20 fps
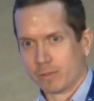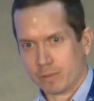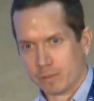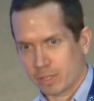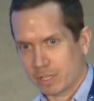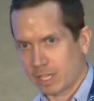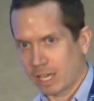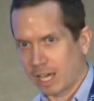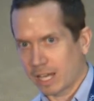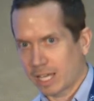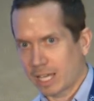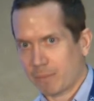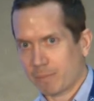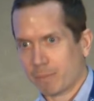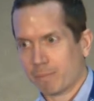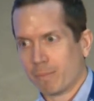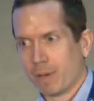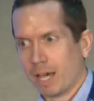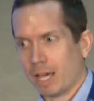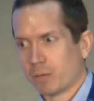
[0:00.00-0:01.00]
You gotta keep
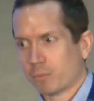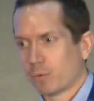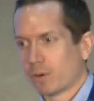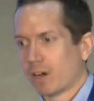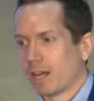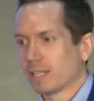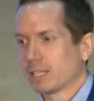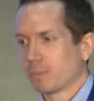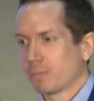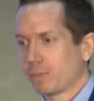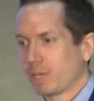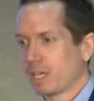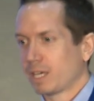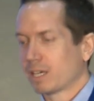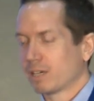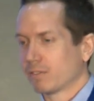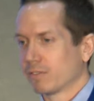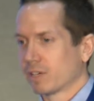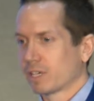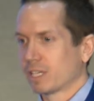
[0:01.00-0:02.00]
in mind, we're at the
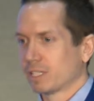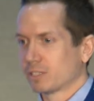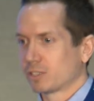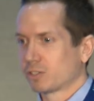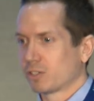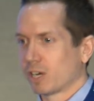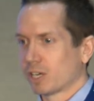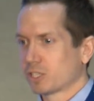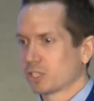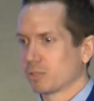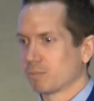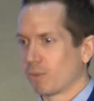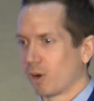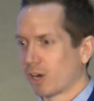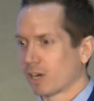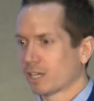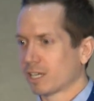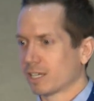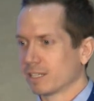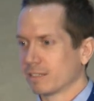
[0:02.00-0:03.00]
peak of a construction
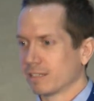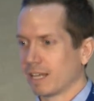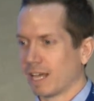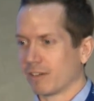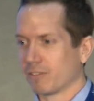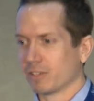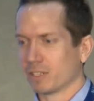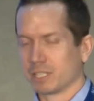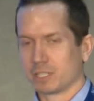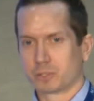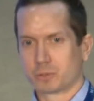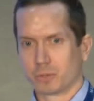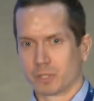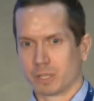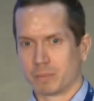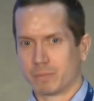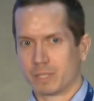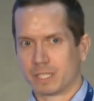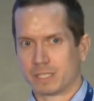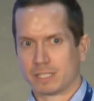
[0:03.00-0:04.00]
market. Everything's
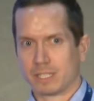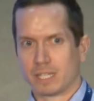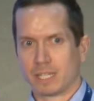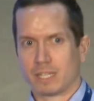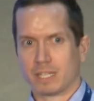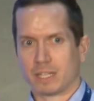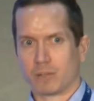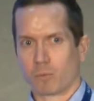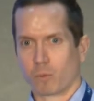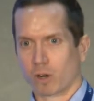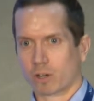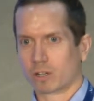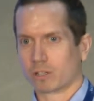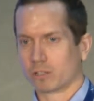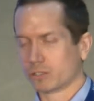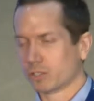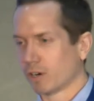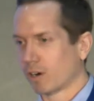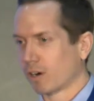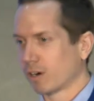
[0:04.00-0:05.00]
really busy.
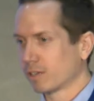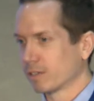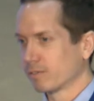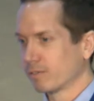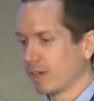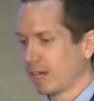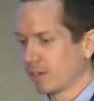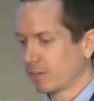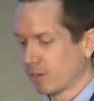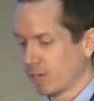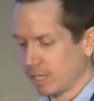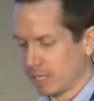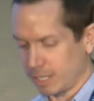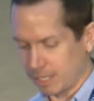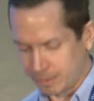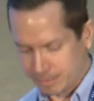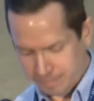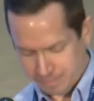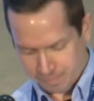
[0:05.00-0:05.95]
Workers are hard to find right now.